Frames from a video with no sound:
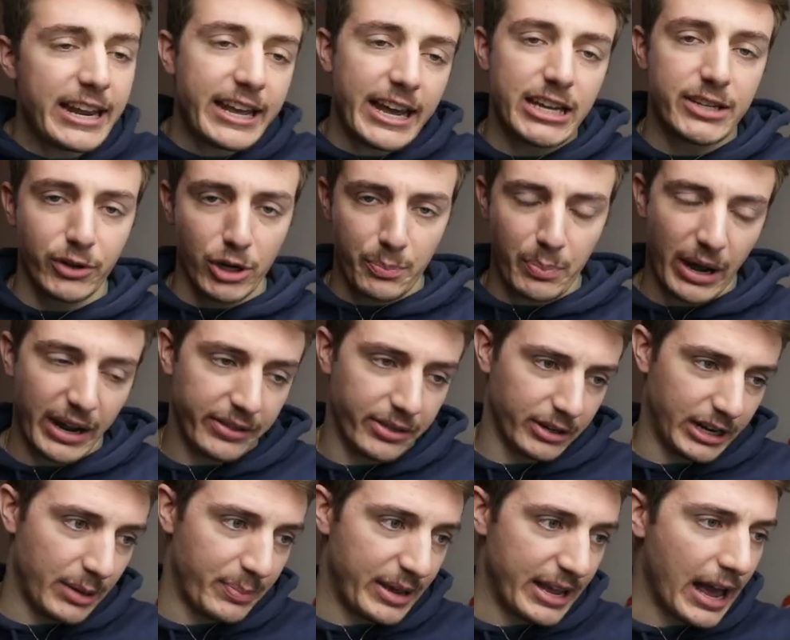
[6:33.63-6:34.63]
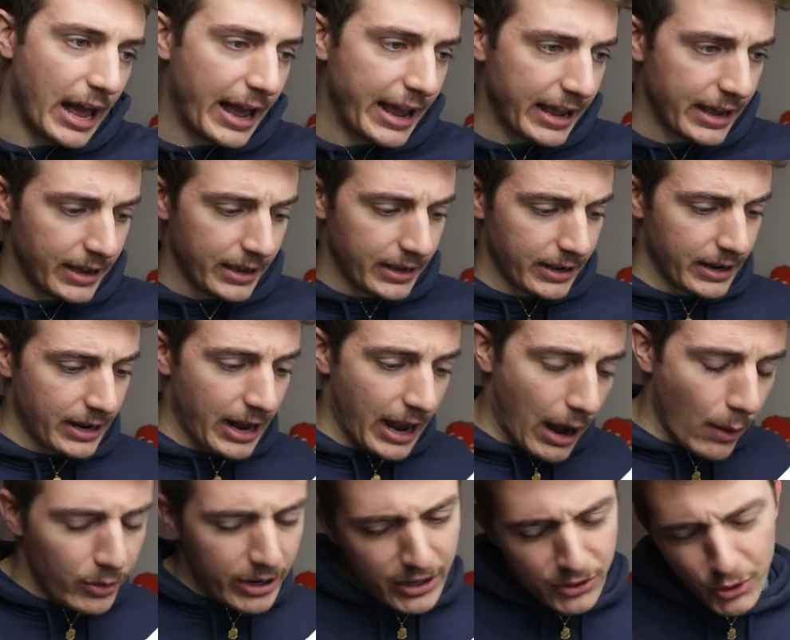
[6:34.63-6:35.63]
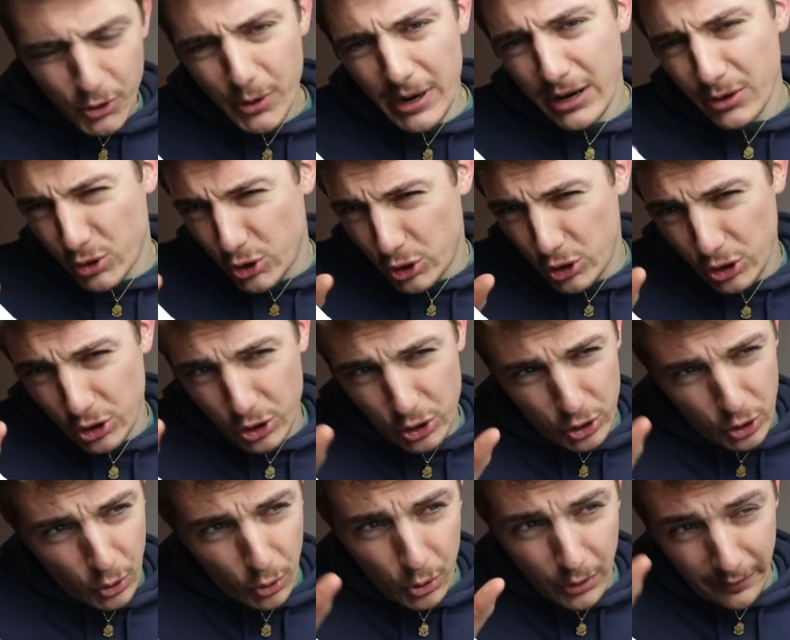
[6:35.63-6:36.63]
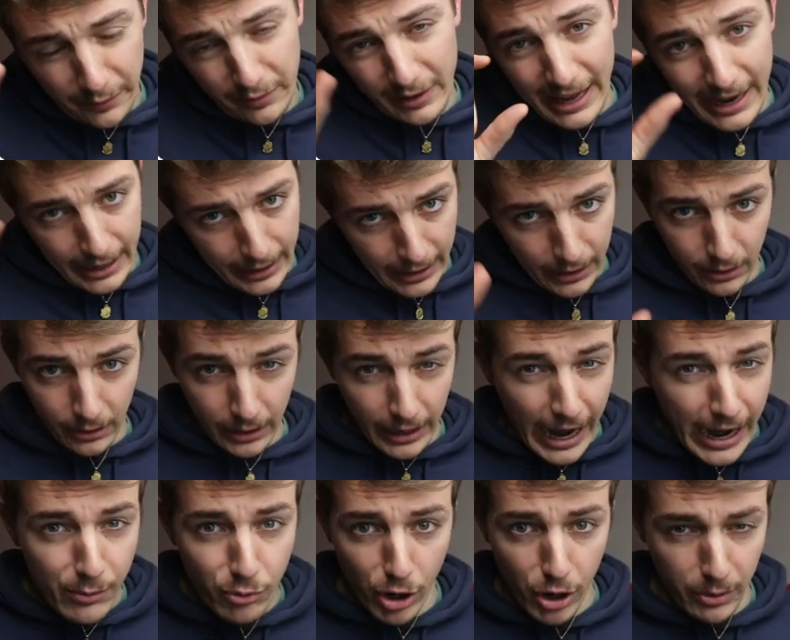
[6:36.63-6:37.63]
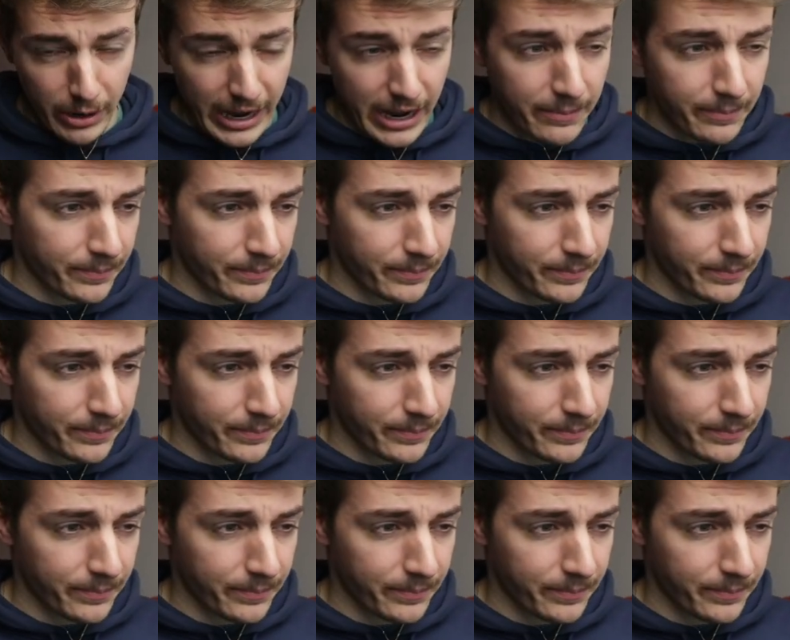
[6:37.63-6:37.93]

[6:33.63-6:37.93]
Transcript: any case, for the Python API, I will need to create a sort of like little library